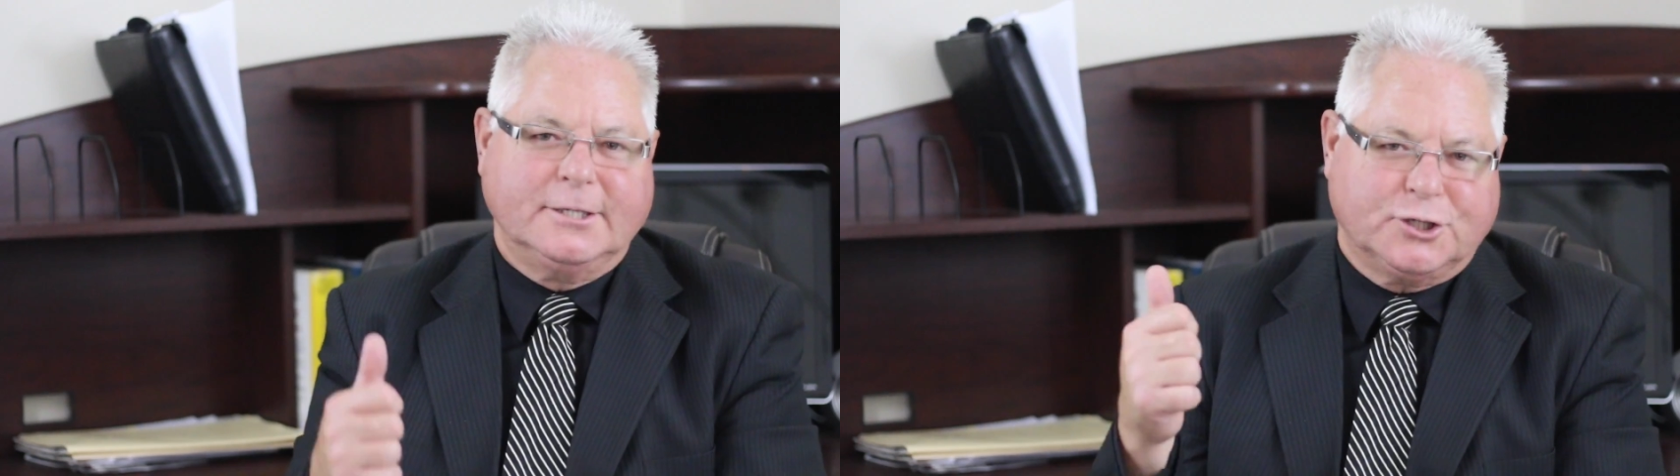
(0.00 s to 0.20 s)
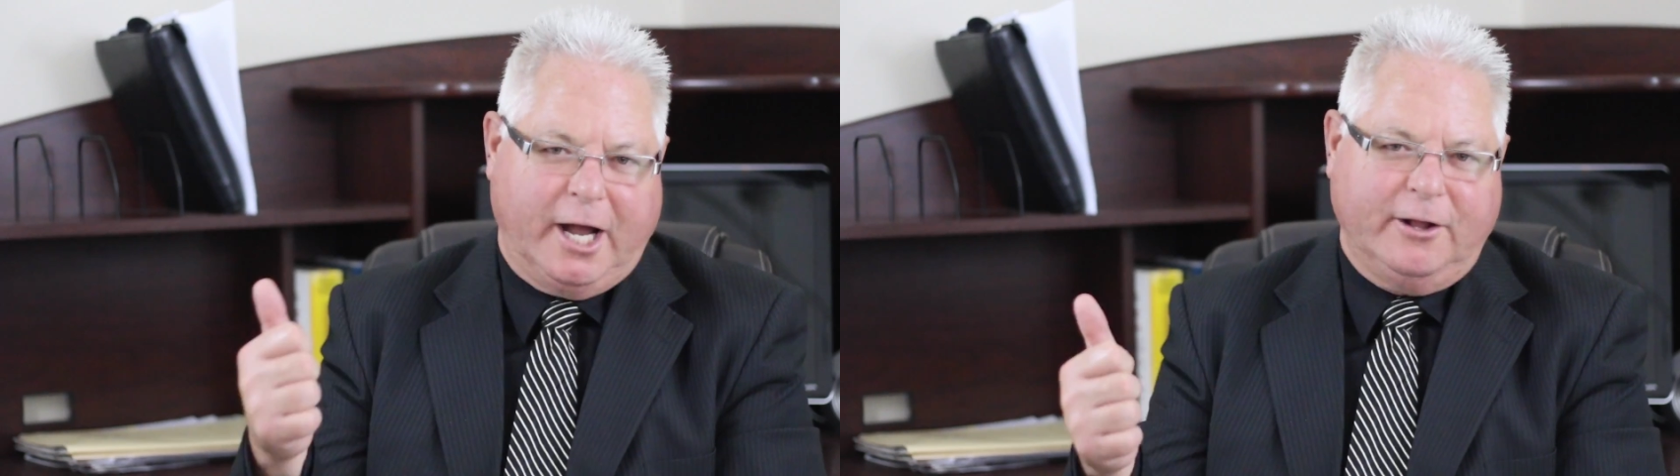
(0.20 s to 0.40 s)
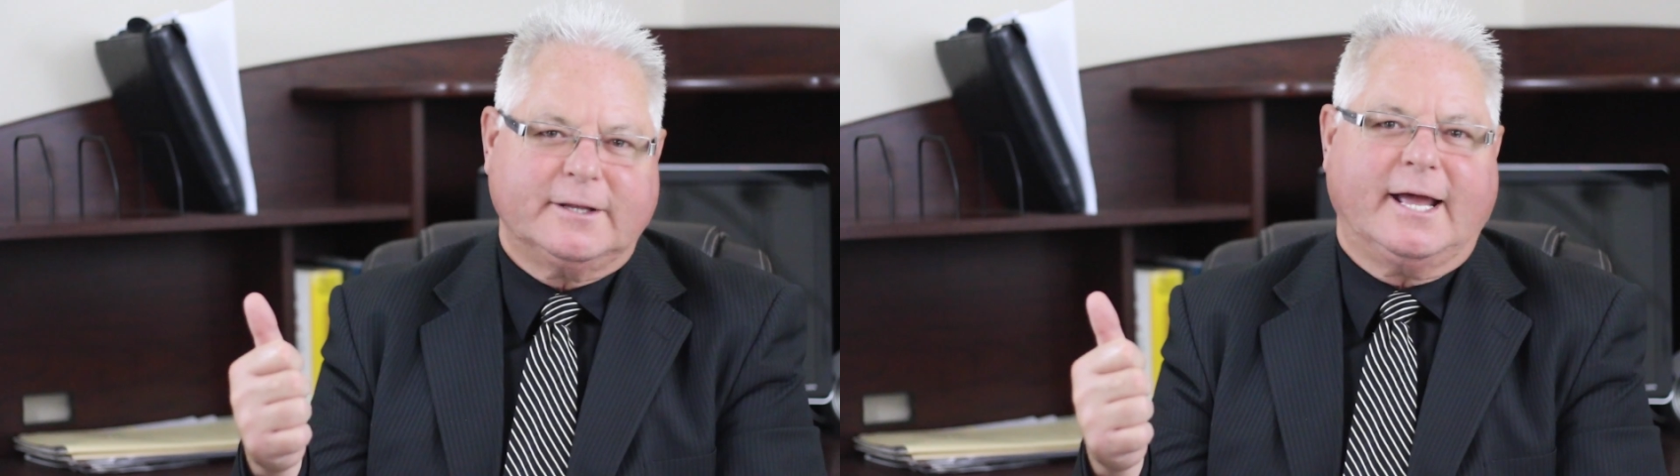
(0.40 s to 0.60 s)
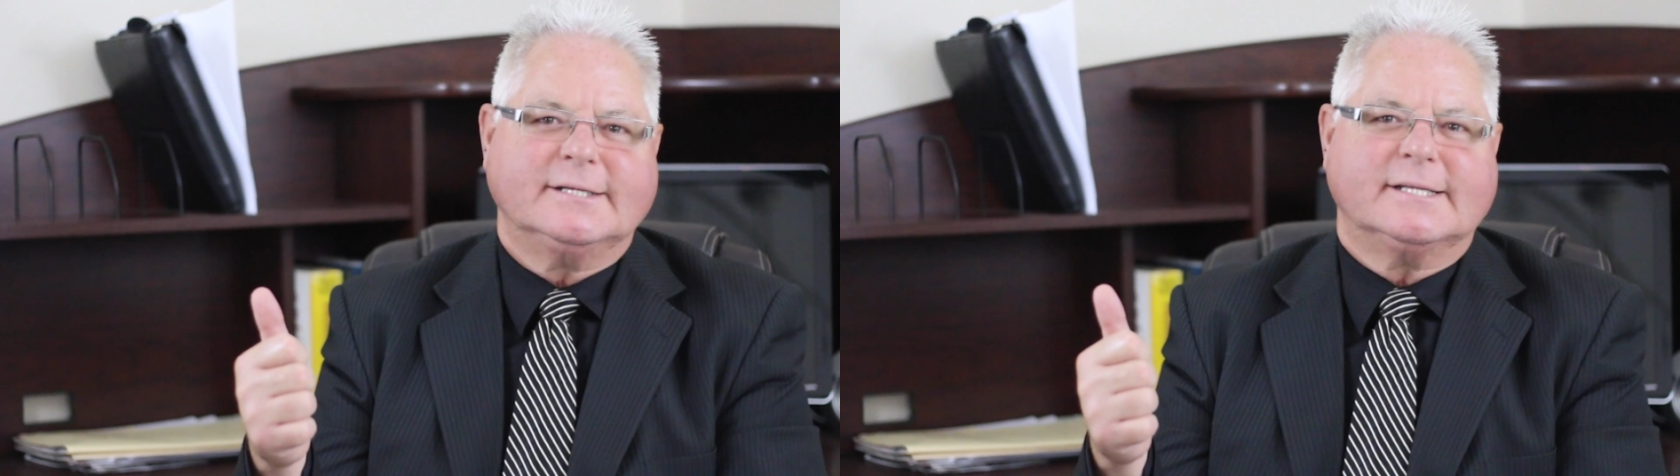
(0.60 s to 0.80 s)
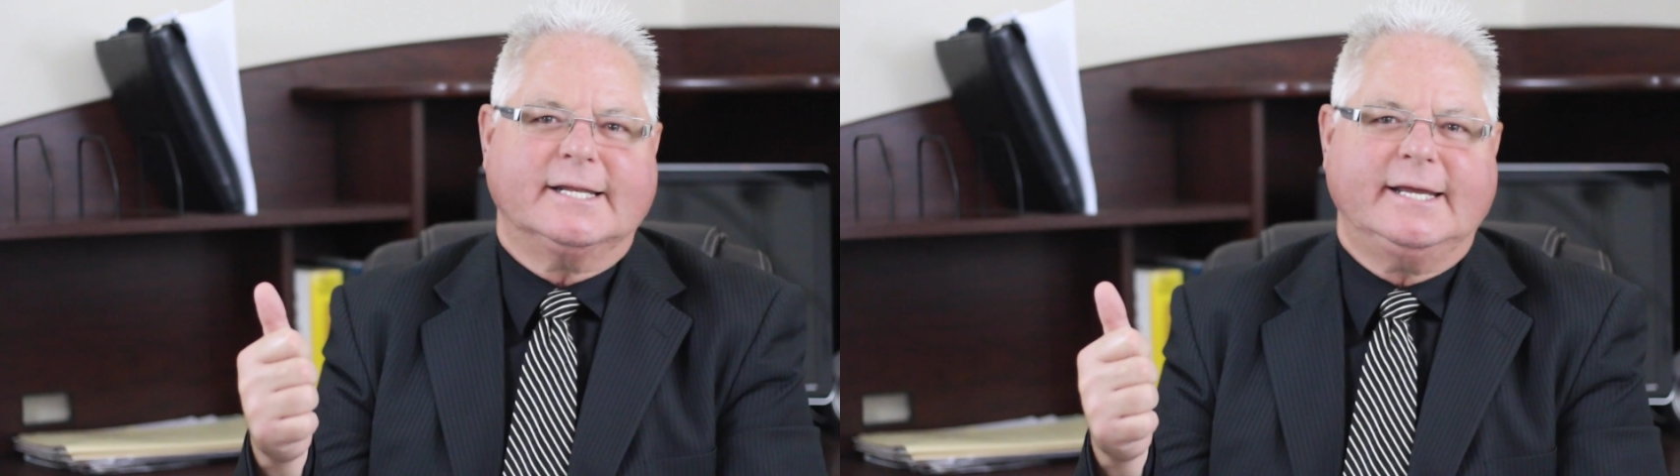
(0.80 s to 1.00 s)
Child
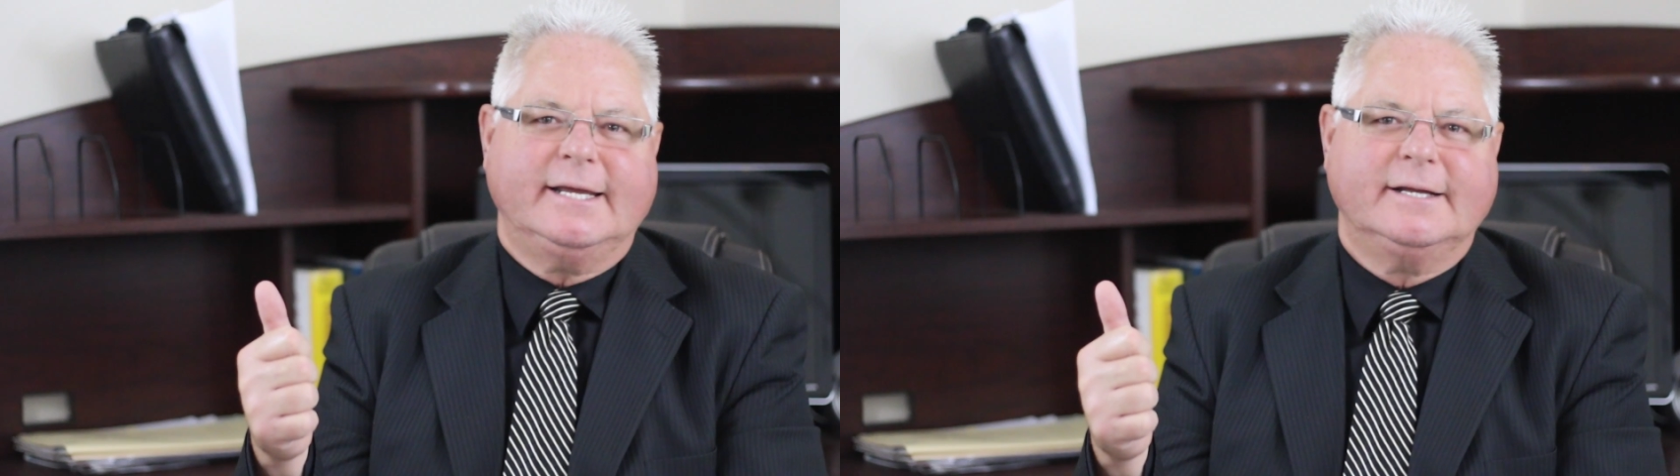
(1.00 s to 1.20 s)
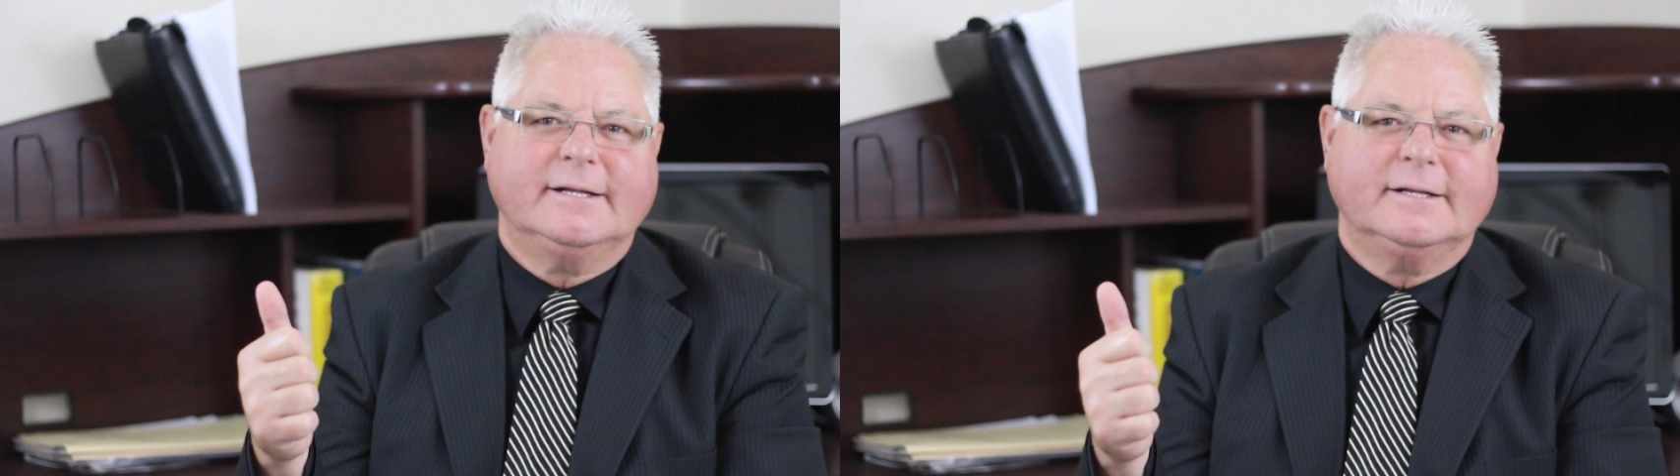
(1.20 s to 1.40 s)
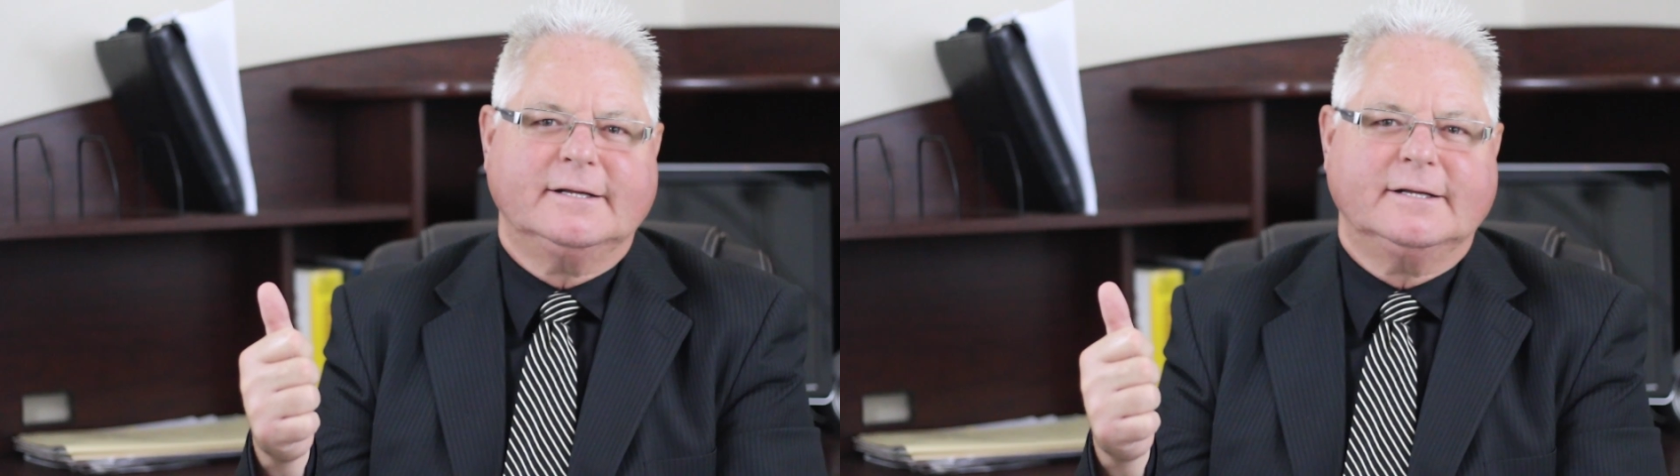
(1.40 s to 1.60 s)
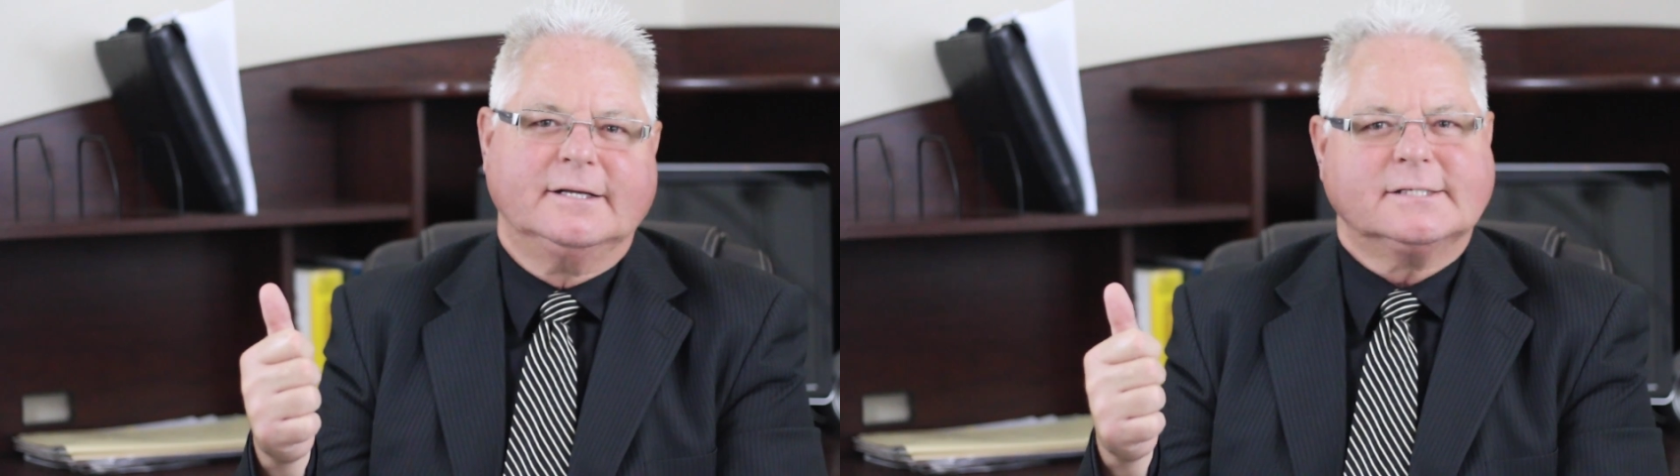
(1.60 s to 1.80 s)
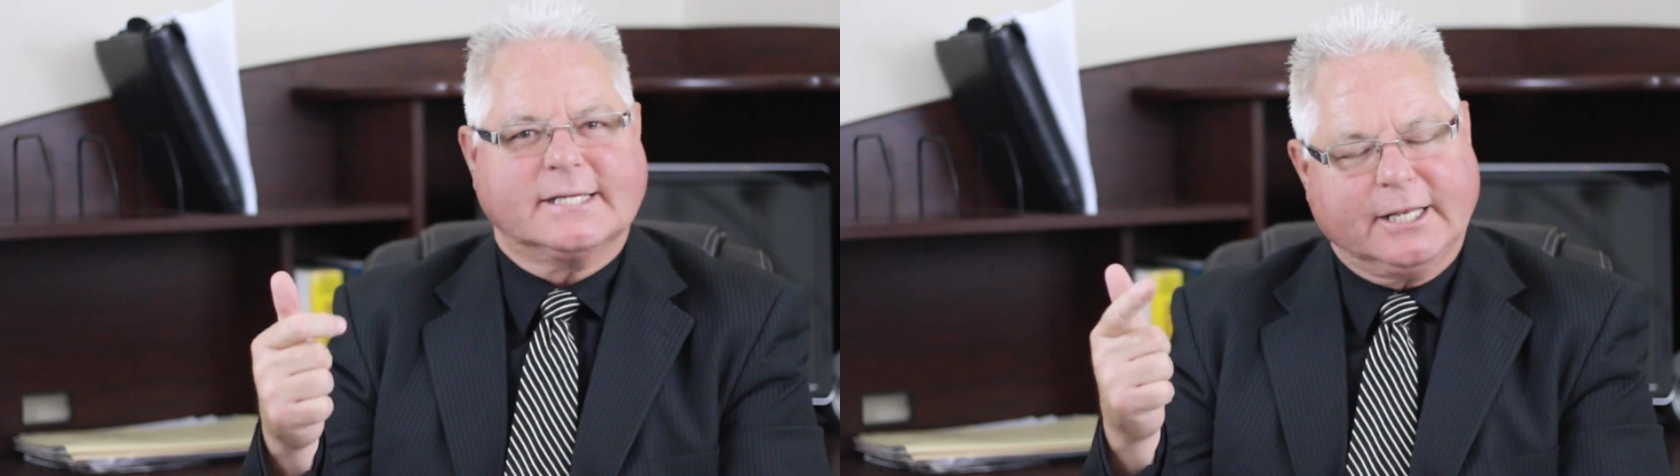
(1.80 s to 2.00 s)
custody,
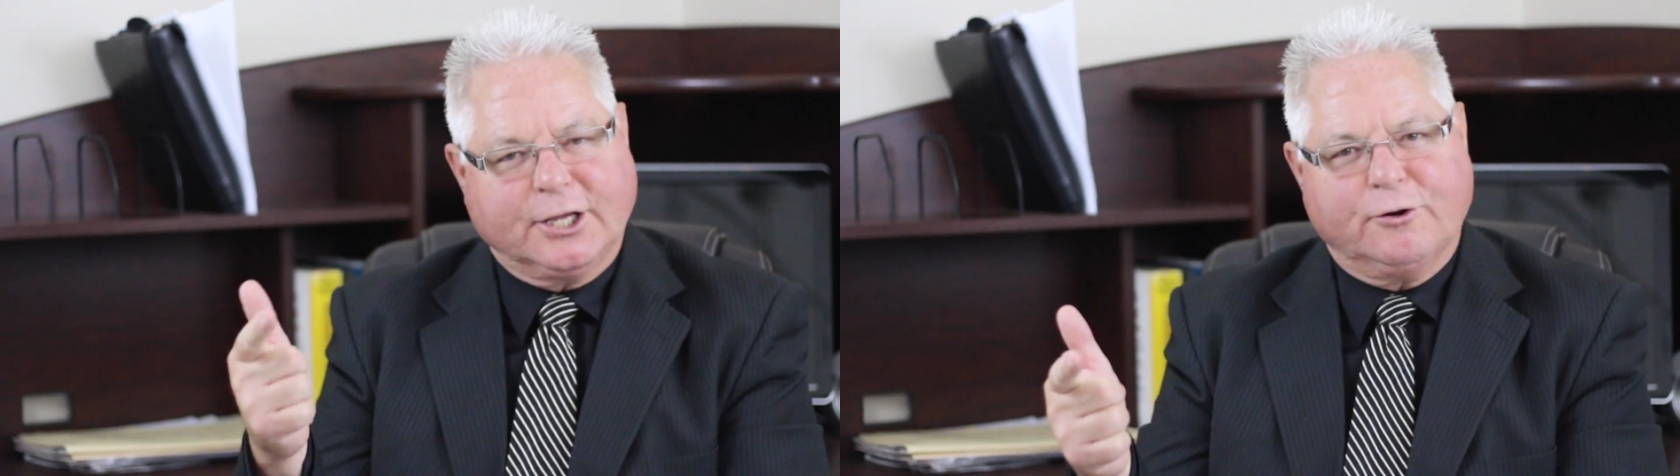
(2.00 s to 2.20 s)
selling